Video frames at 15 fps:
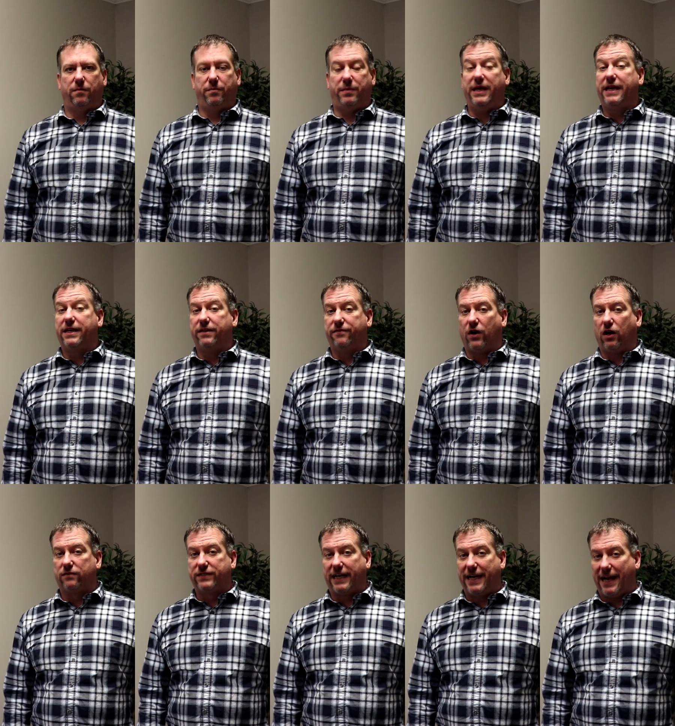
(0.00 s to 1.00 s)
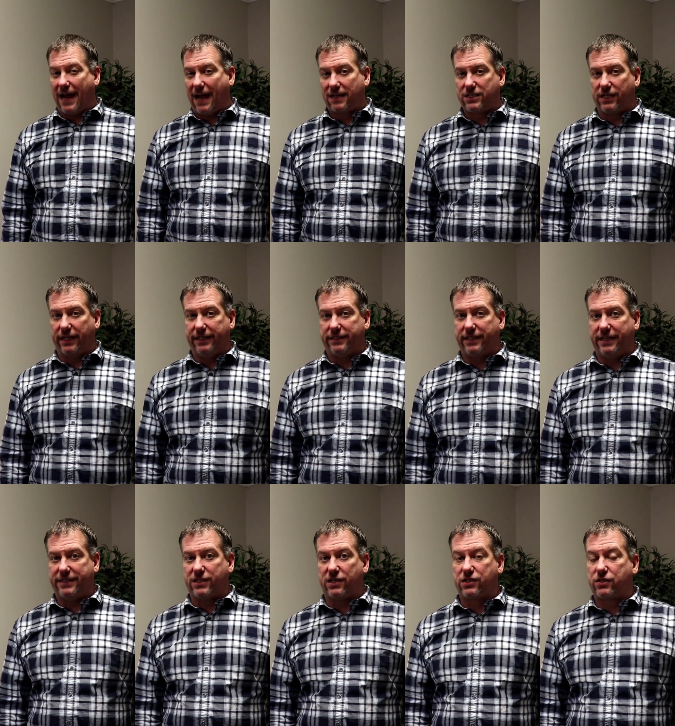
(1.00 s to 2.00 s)
Being involved in an accident
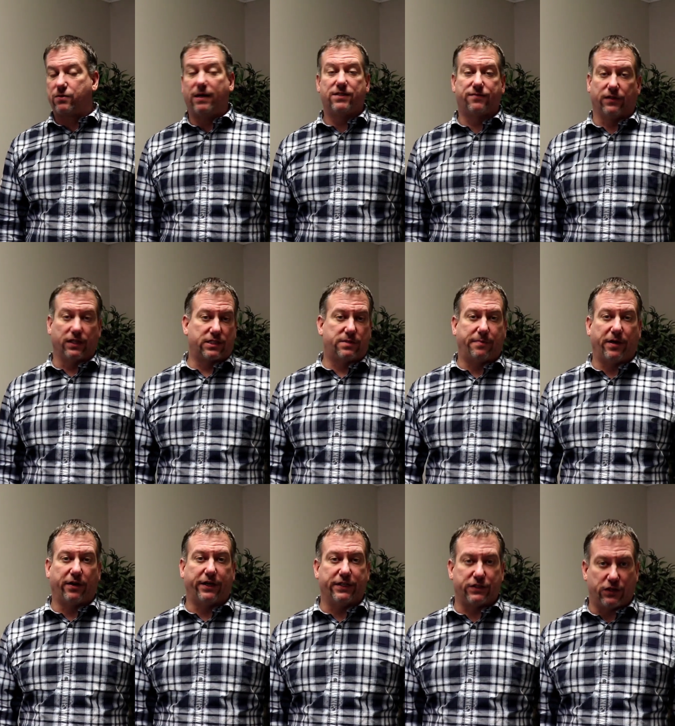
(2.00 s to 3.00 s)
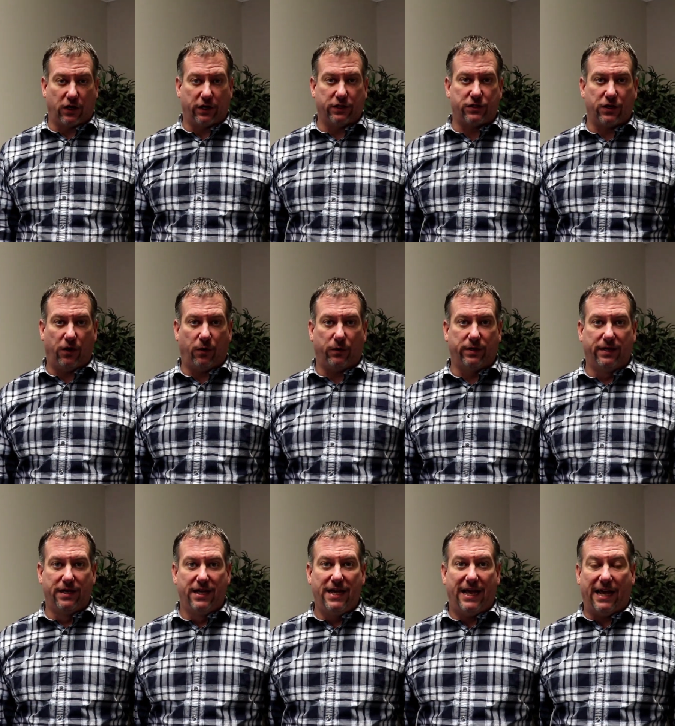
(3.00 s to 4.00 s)
is a stressful experience on its own,
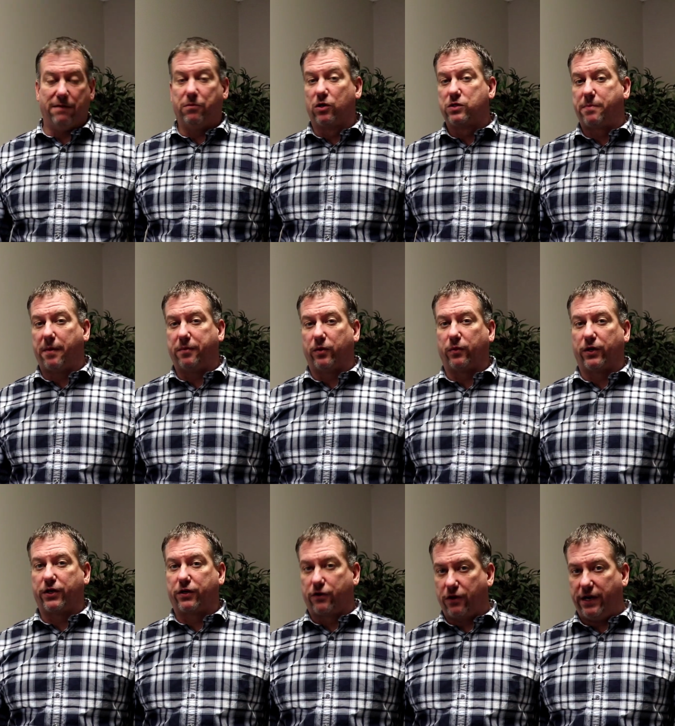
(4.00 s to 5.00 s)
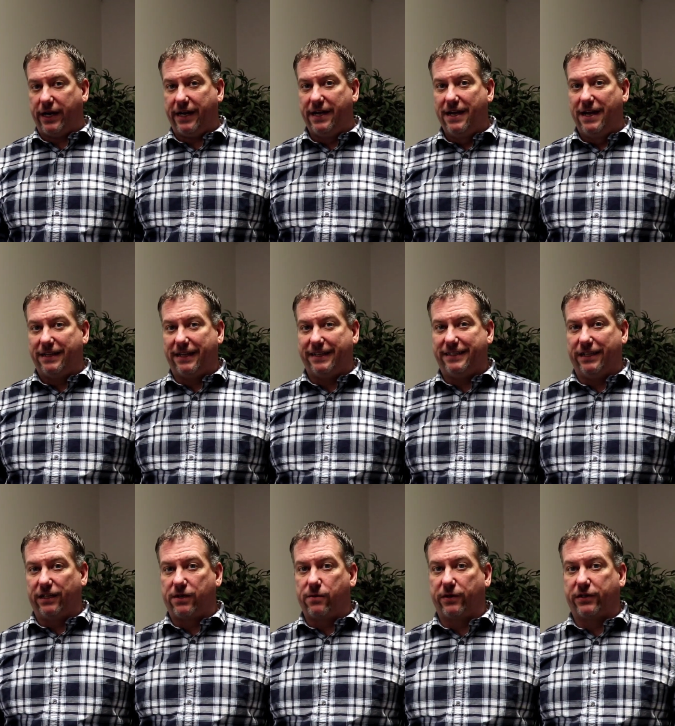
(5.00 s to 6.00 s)
and most people would agree that
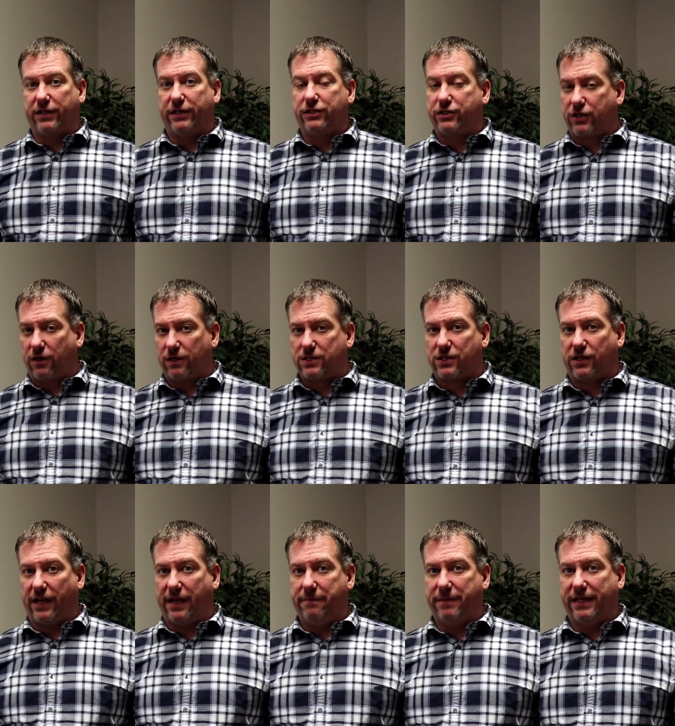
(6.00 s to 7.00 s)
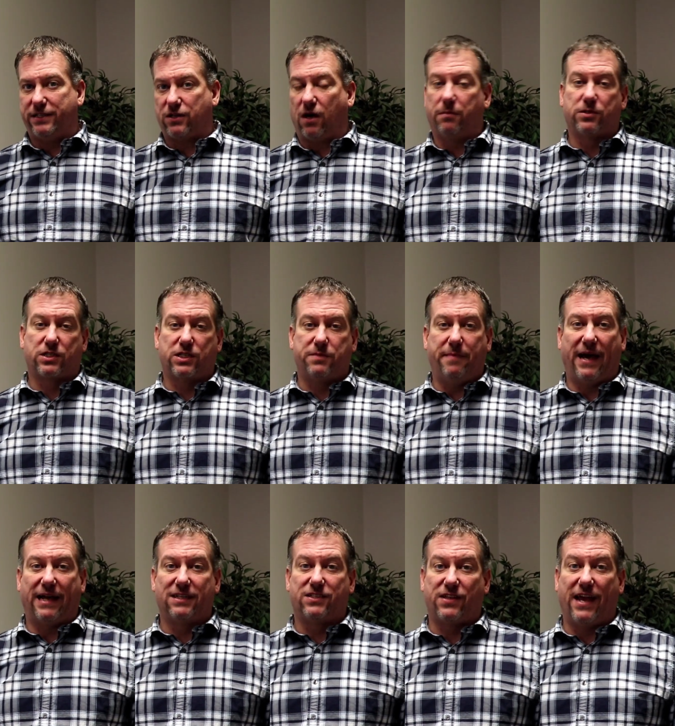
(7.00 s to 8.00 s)
dealing with an insurance claim is almost as
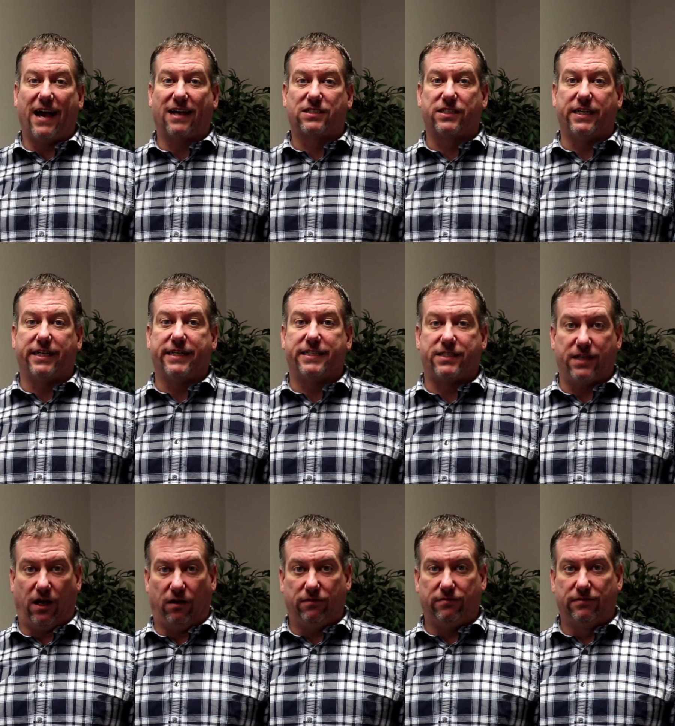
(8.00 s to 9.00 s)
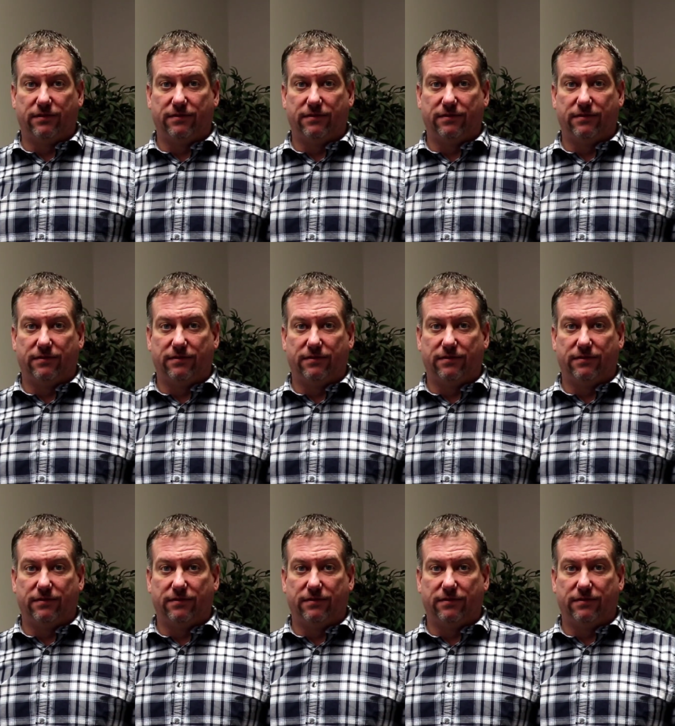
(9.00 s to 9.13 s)
bad as the accident itself.